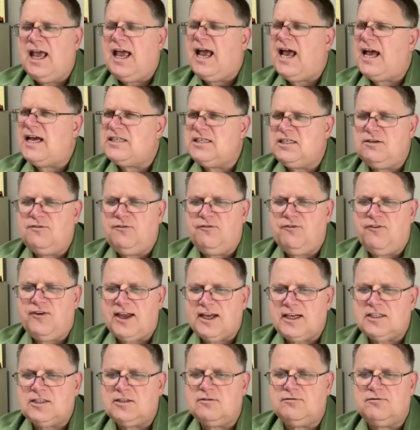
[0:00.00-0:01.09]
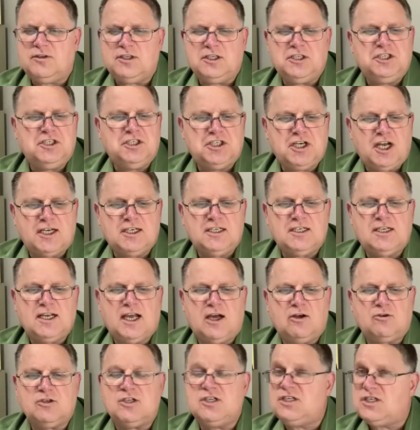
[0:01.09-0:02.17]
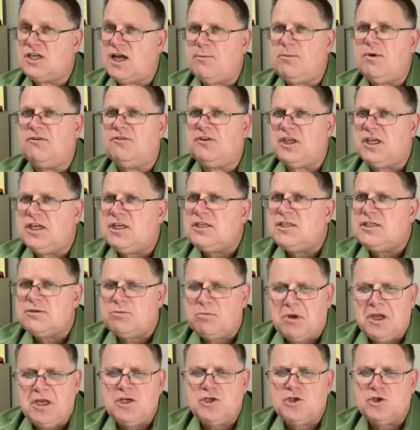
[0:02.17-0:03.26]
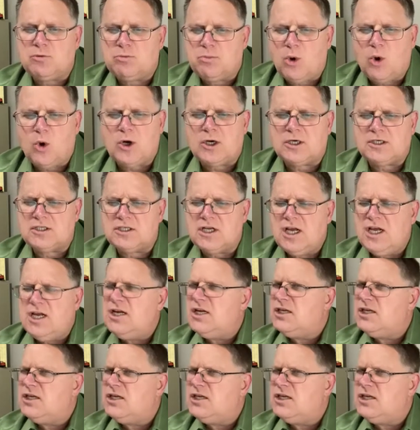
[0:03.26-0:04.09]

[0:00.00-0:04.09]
has effectively shut down some of its major ports,